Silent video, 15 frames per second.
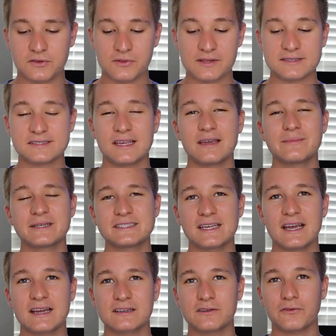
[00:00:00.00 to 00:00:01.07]
So the same
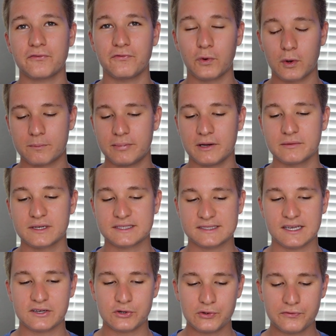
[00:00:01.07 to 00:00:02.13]
exact for
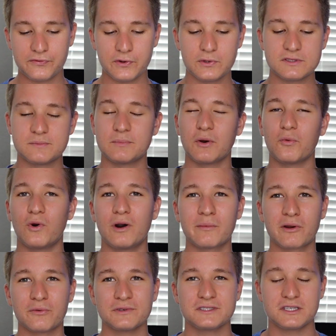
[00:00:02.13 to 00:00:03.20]
Publix and Whole Foods, but
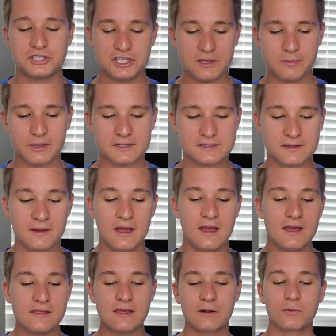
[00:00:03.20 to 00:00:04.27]
Walmart was the cheapest.
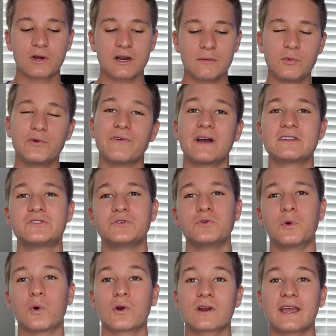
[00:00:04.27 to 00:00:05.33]
Then we're gonna move on
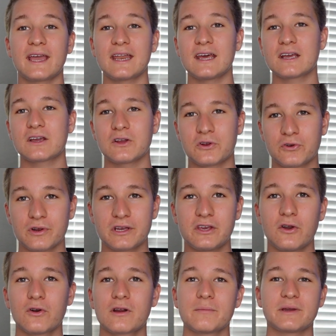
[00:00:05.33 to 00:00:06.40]
to organic Greek
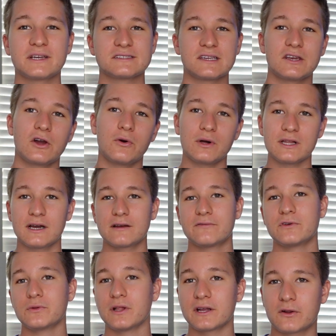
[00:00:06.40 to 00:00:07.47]
yogurt because I know a lot
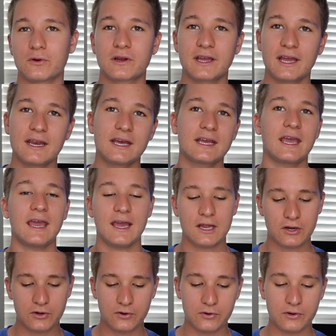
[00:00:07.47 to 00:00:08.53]
of you like organic
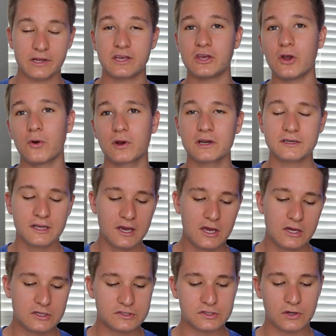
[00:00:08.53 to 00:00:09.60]
and Greek yogurt.
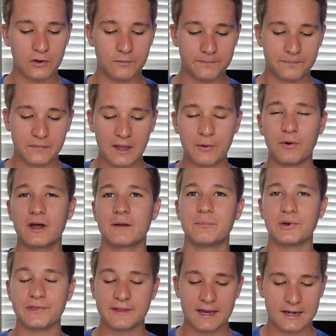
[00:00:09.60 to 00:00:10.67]
So I wanted to
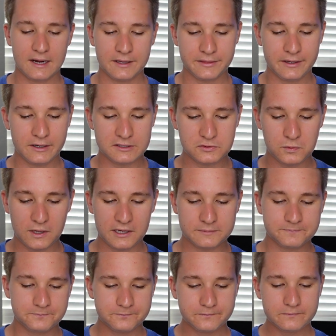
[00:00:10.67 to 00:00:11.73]
put that on there as
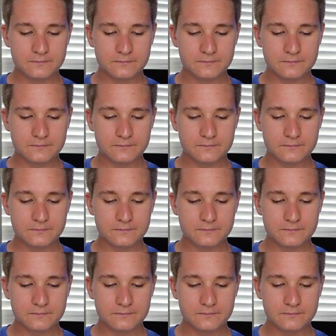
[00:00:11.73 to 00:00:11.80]
well.